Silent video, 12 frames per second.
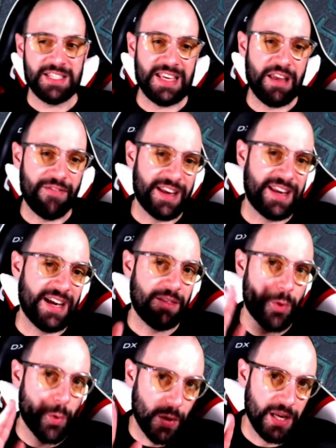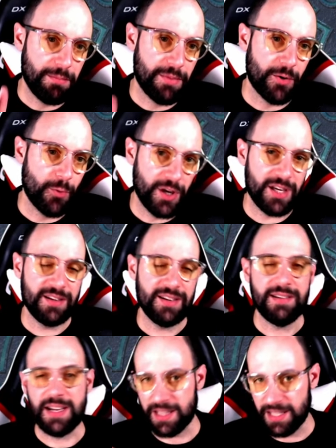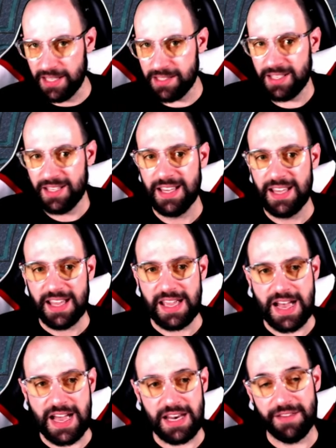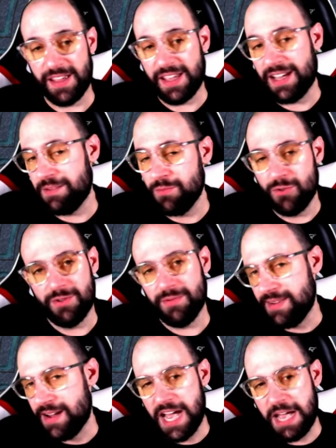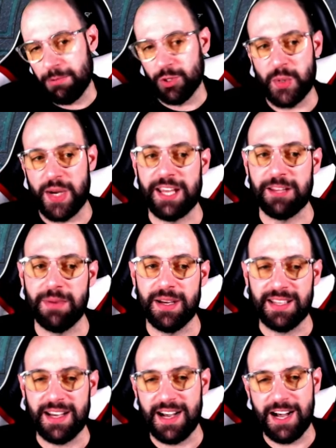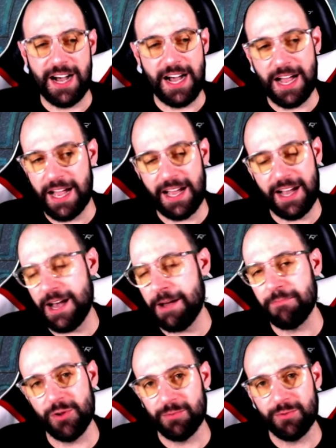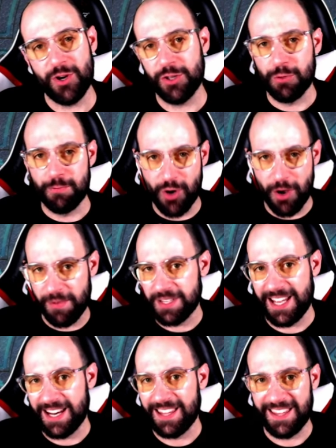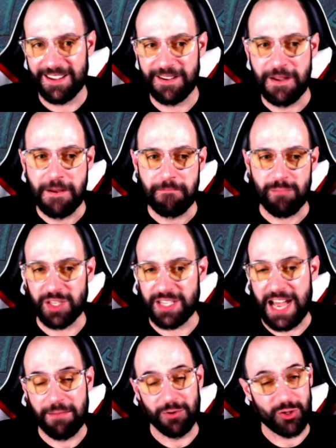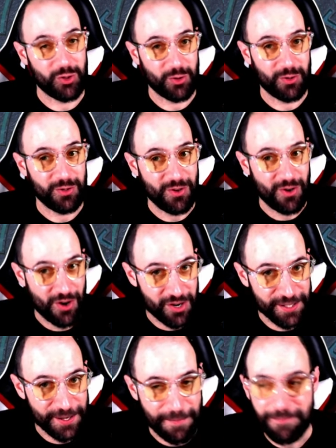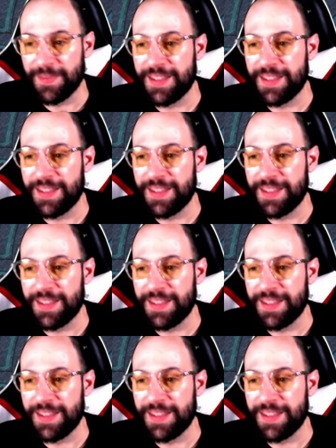If I can, three per week, at least. And if I can more, I will try it. But I, I'm not going to promise anything, because I'm not sure, honestly.